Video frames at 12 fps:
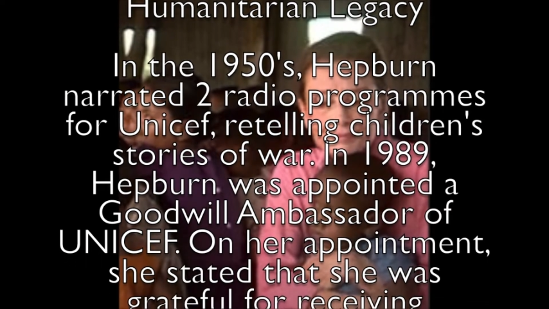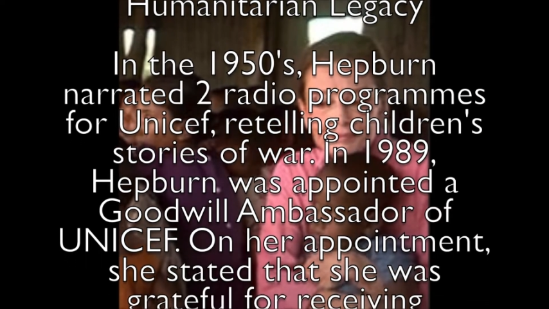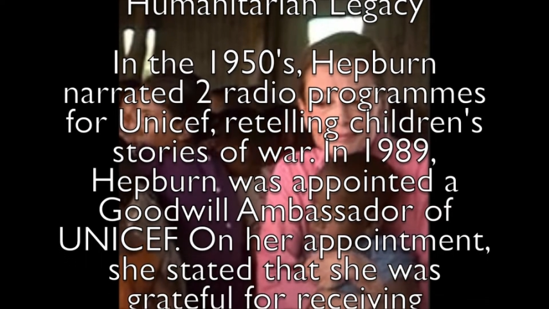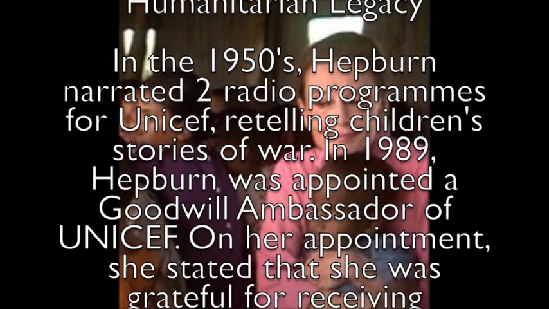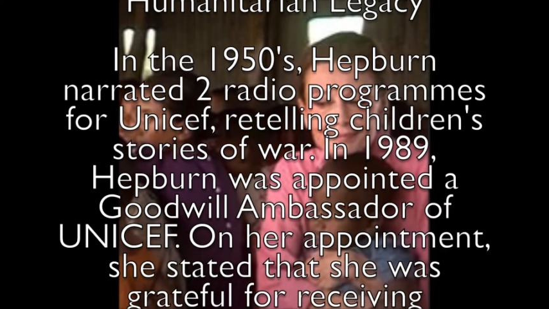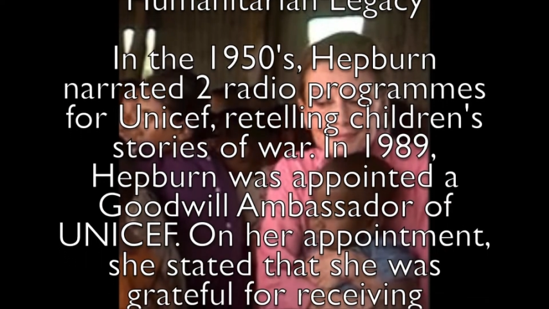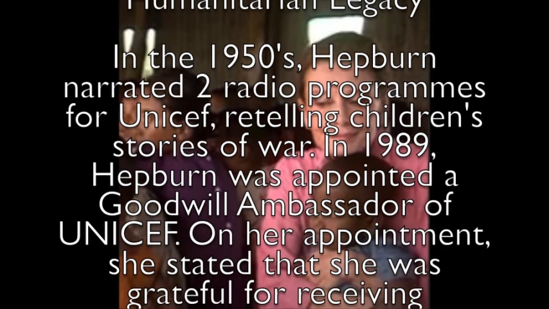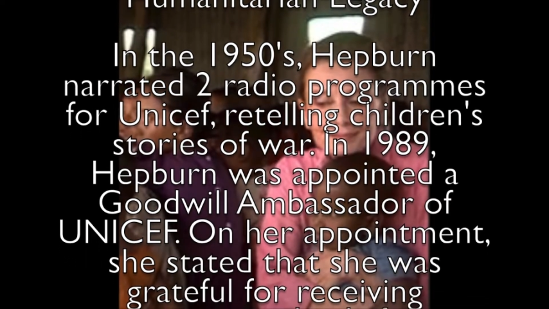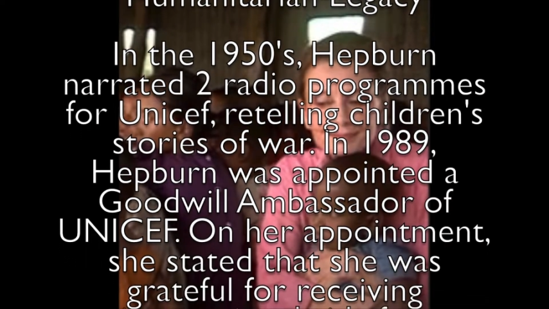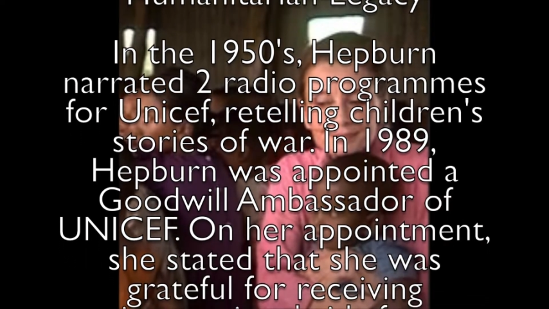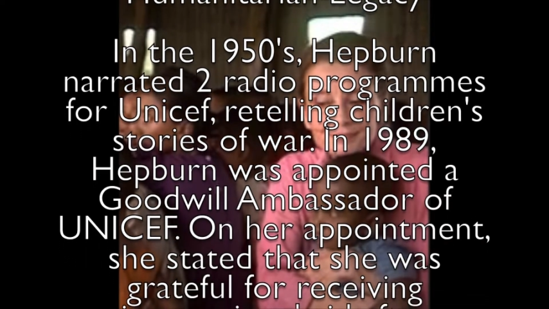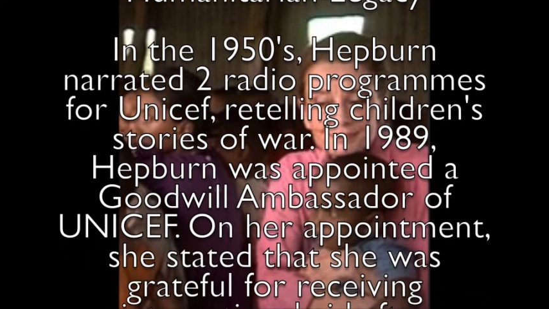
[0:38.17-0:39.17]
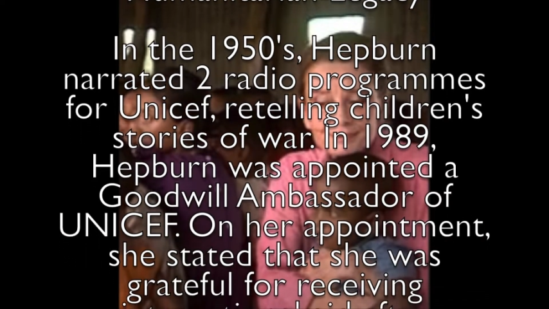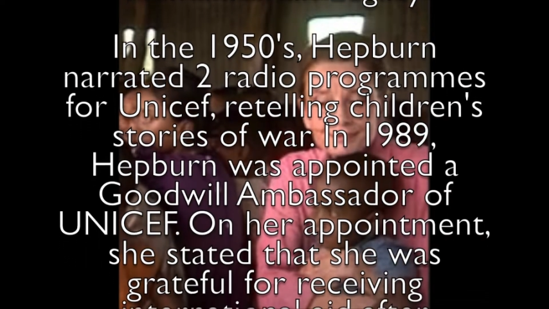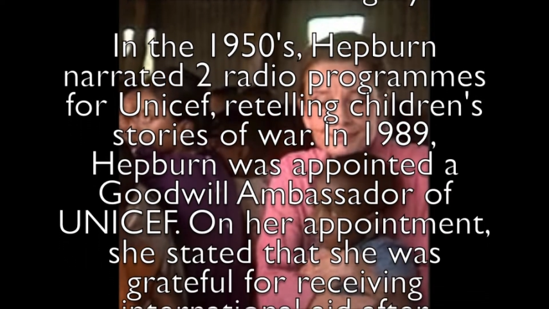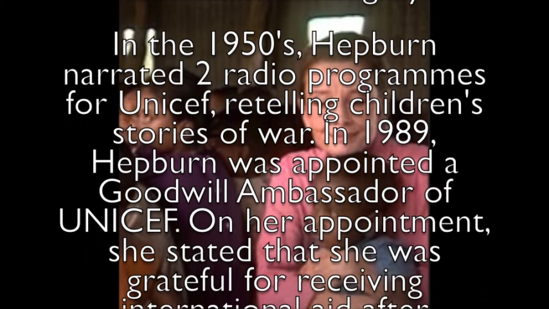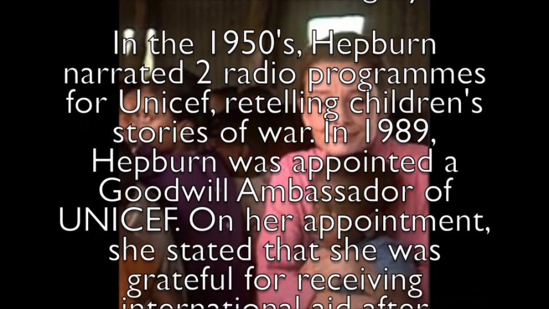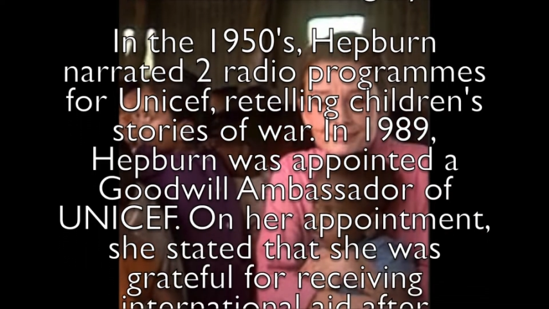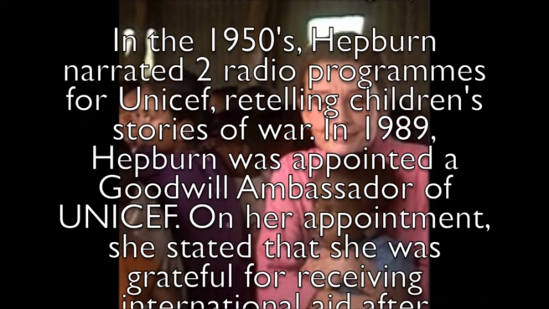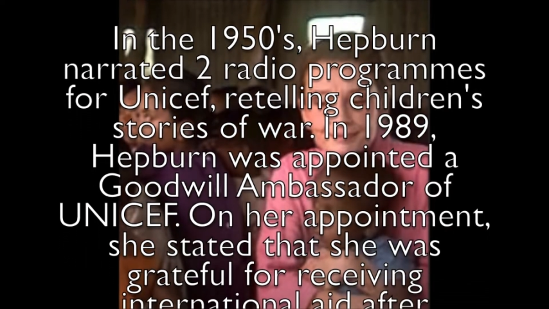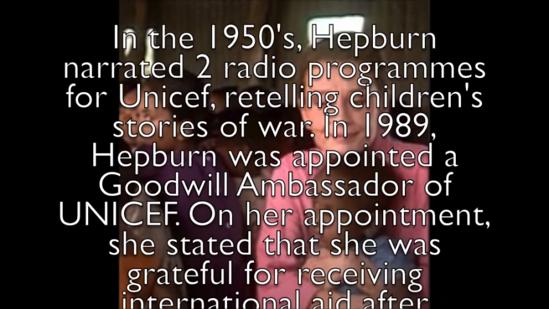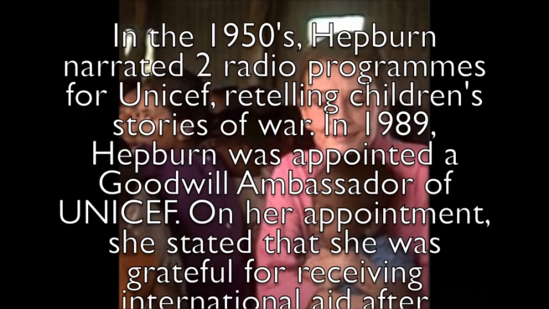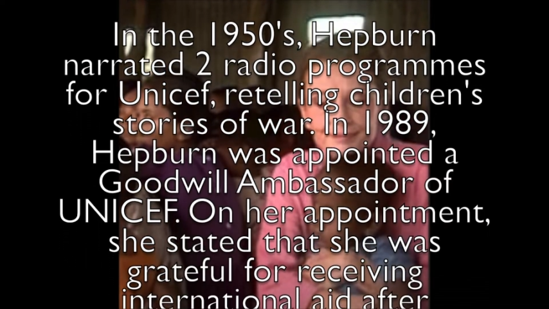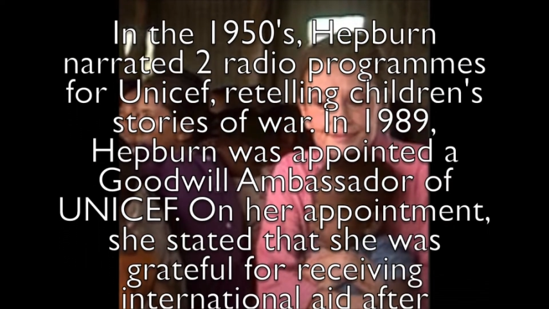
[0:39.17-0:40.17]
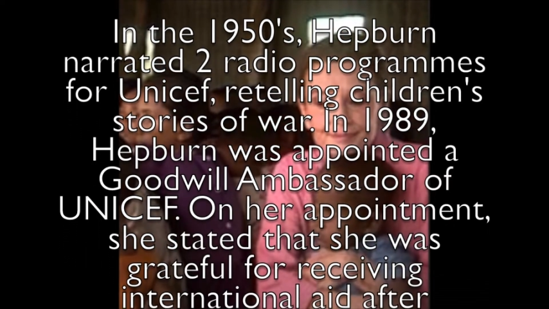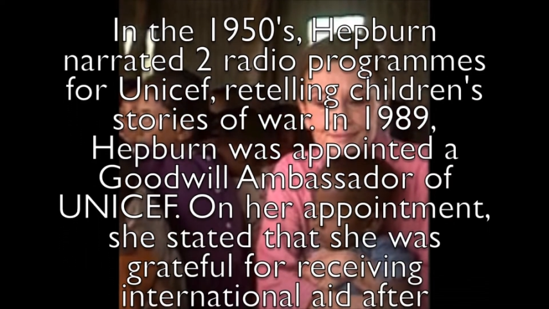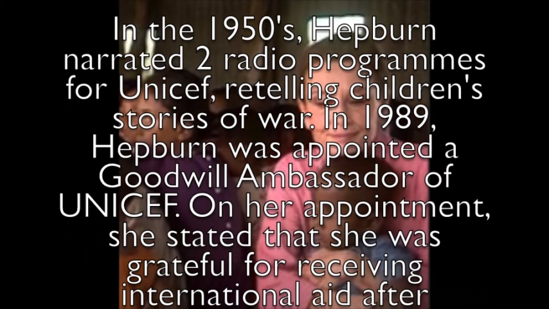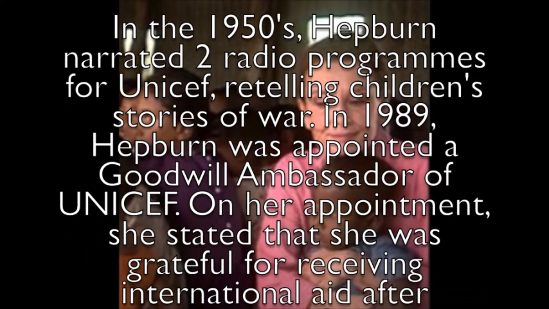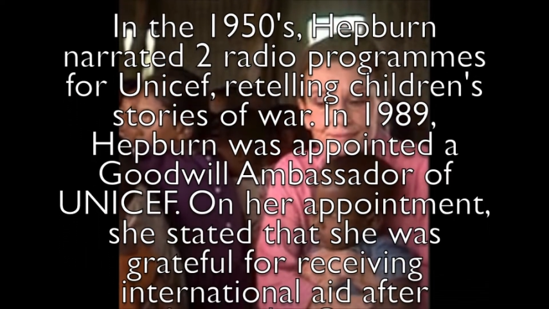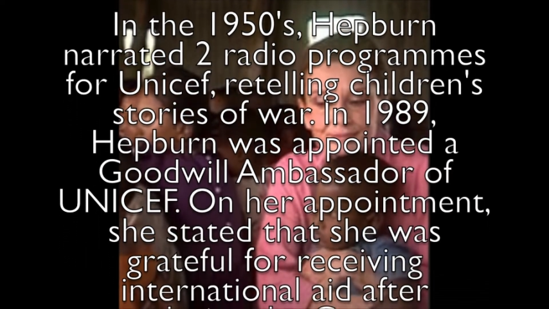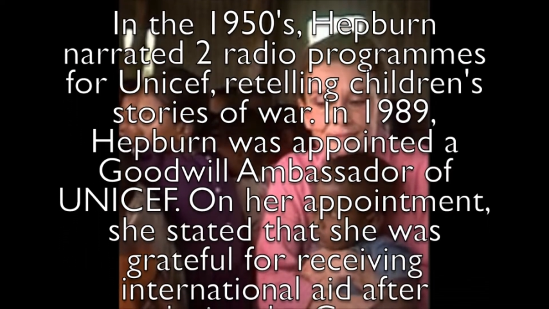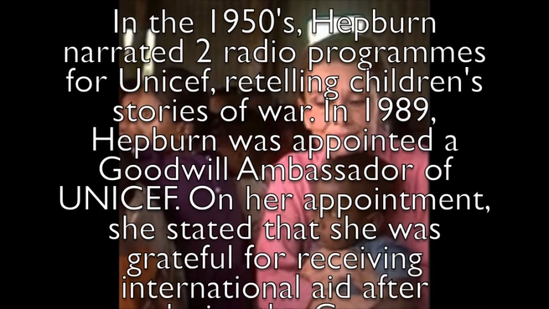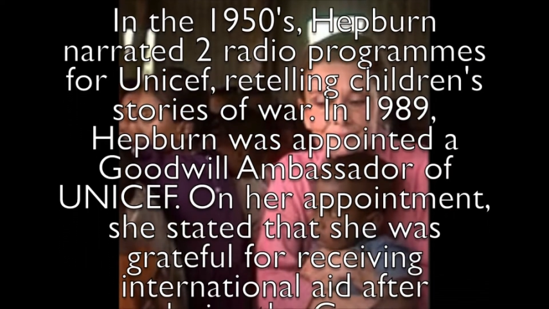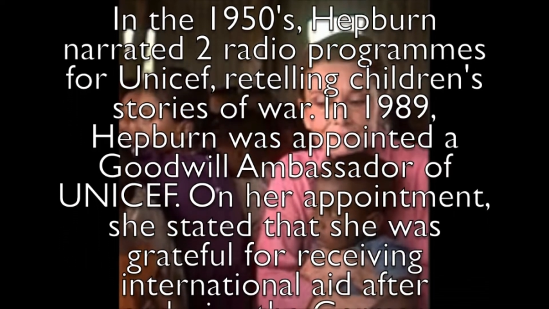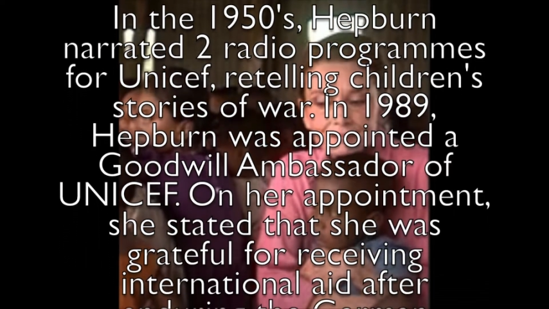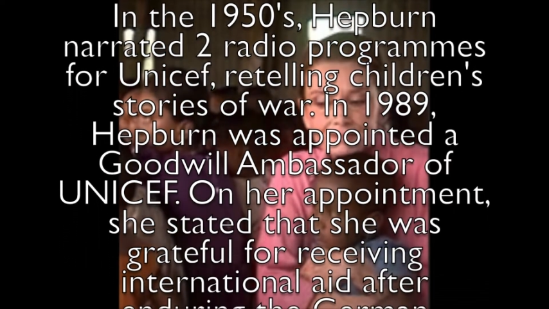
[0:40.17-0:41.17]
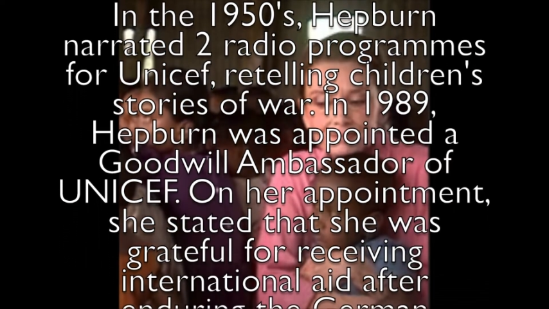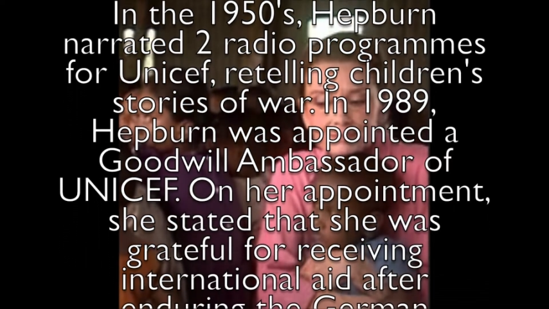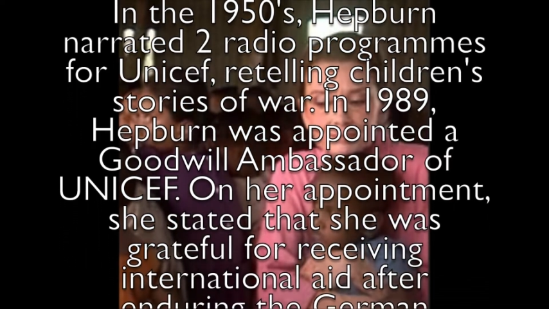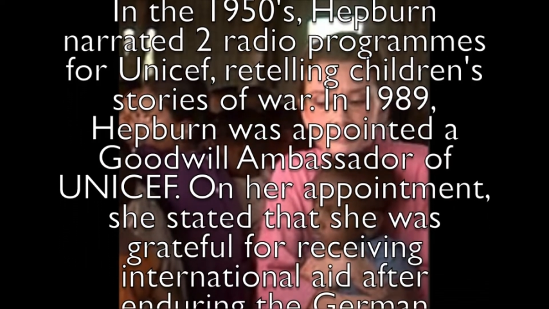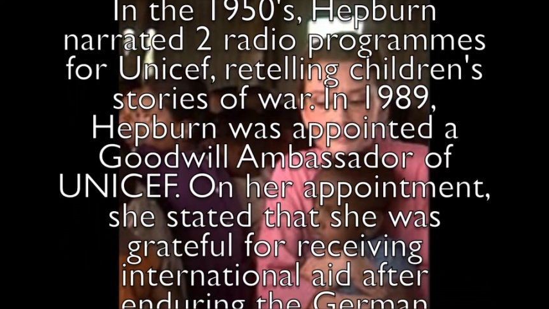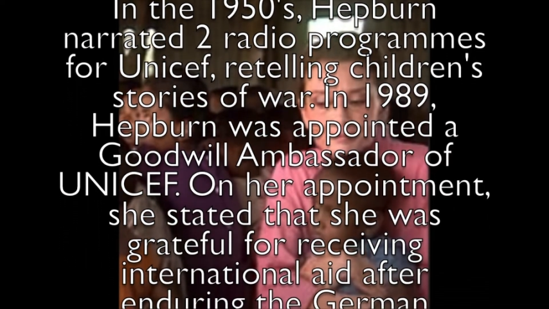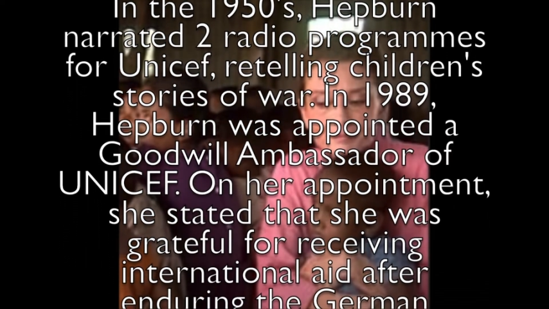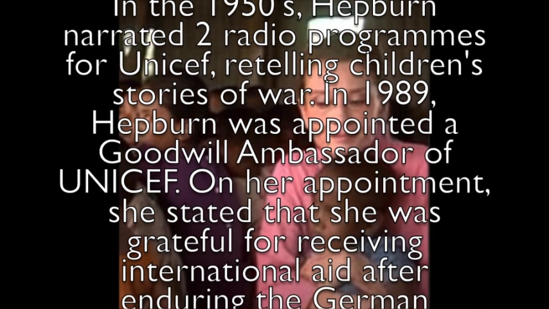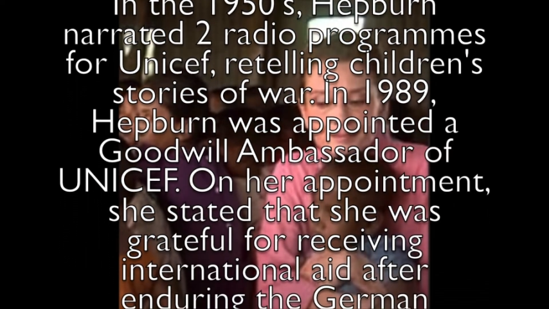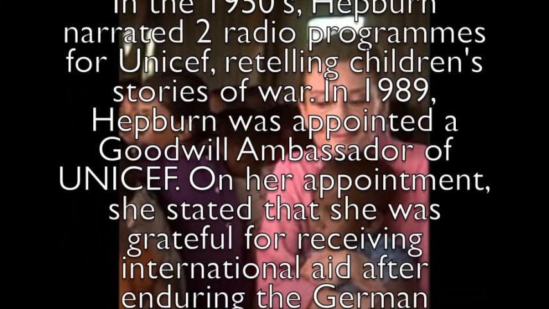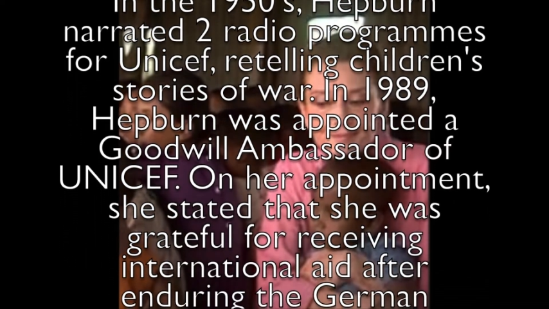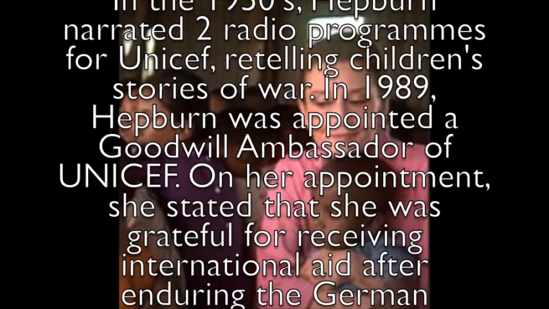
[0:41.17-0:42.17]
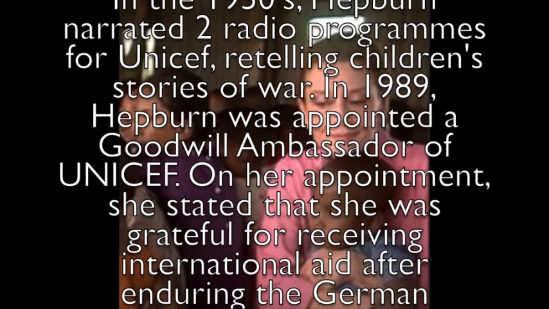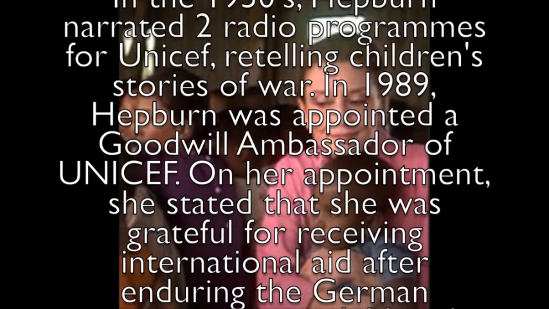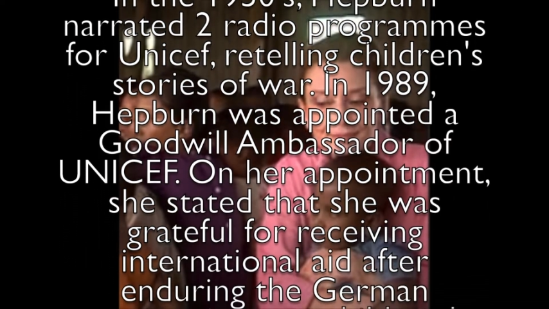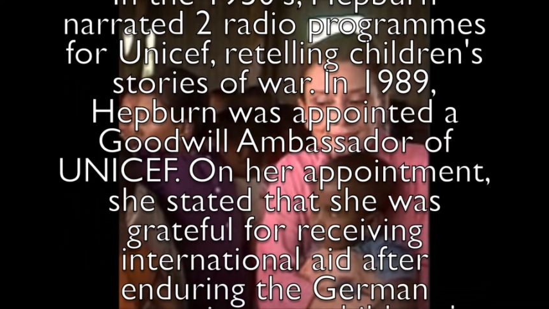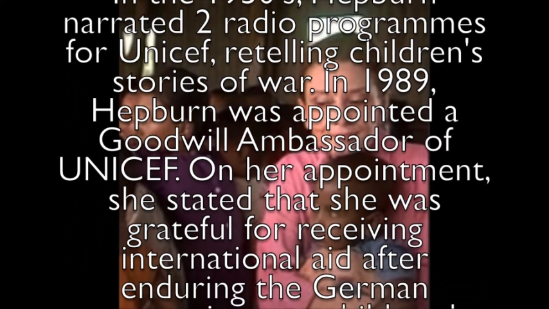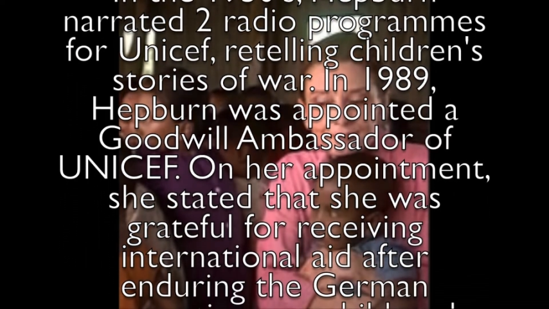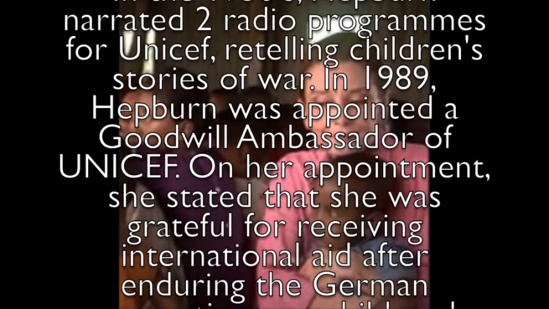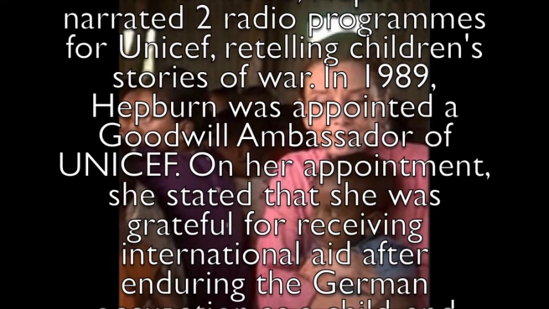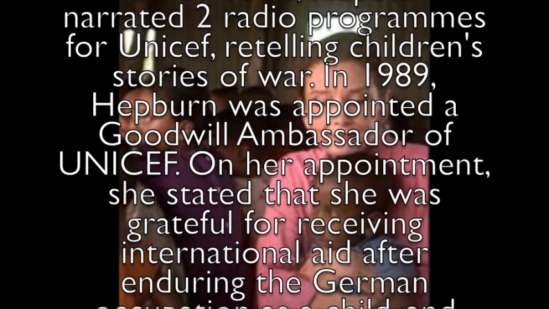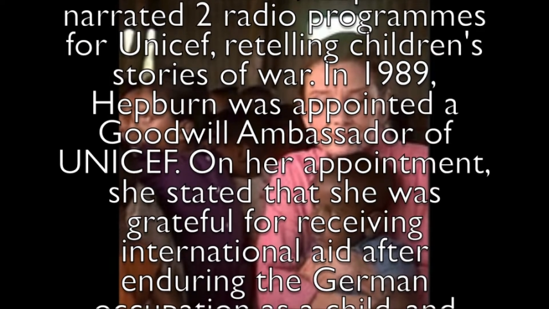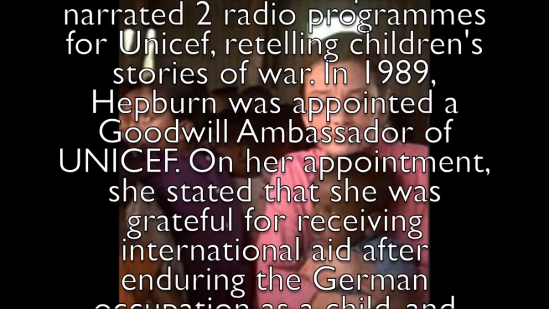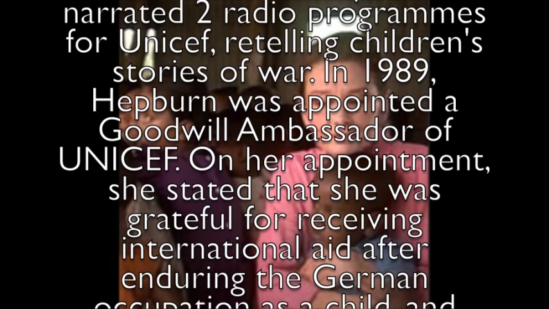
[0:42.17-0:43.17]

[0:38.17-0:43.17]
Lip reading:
(no speaker visible)